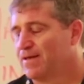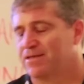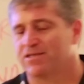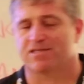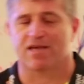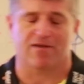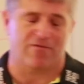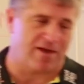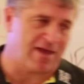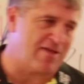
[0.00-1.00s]
It just take
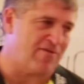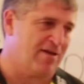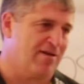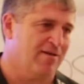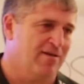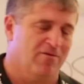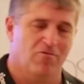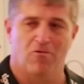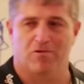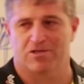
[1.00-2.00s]
forever,
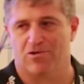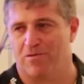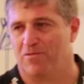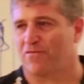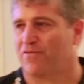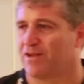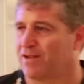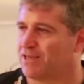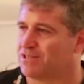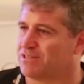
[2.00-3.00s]
all the time with the
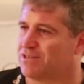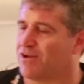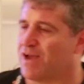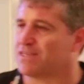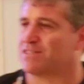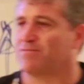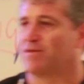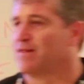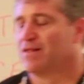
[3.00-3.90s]
foundations. And I asked him,